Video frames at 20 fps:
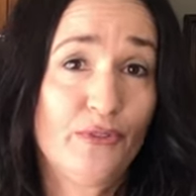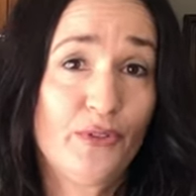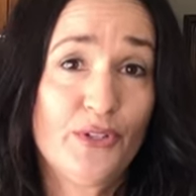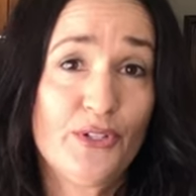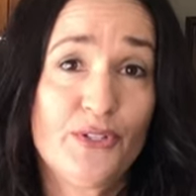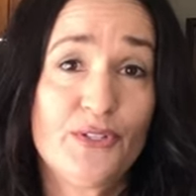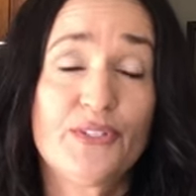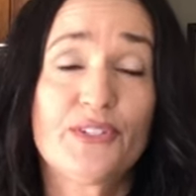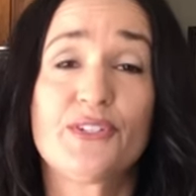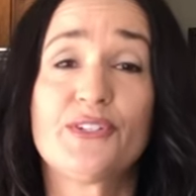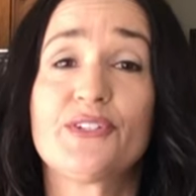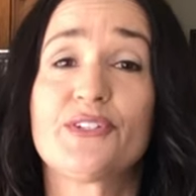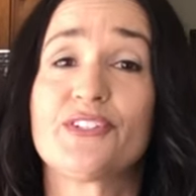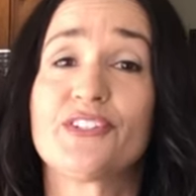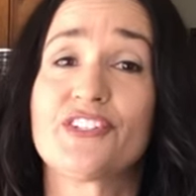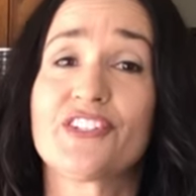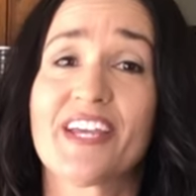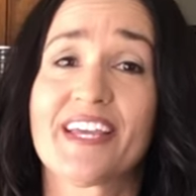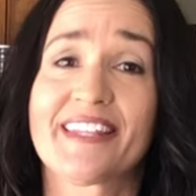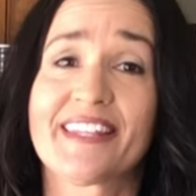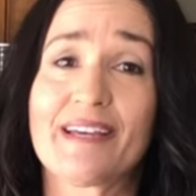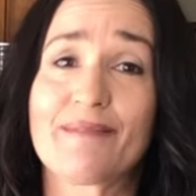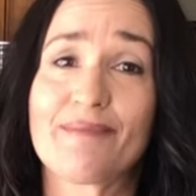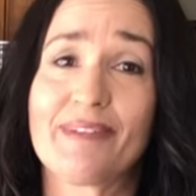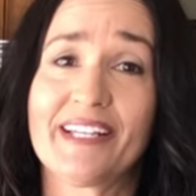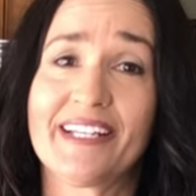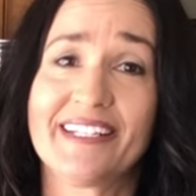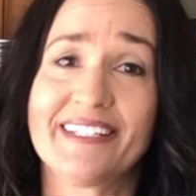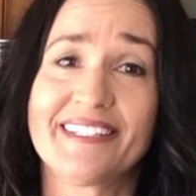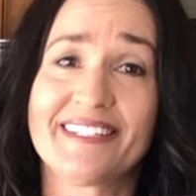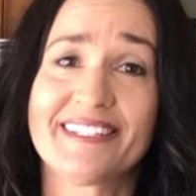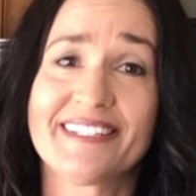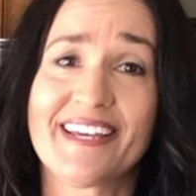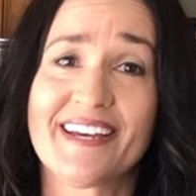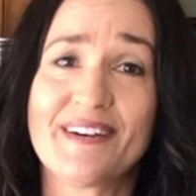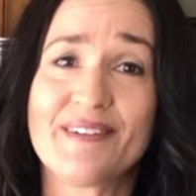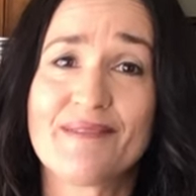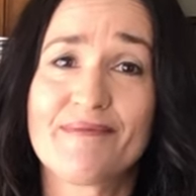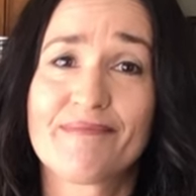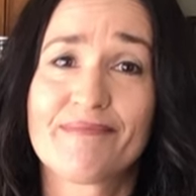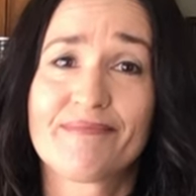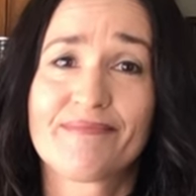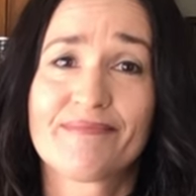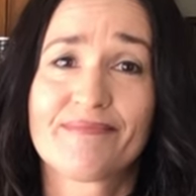for you so you can check that playlist out.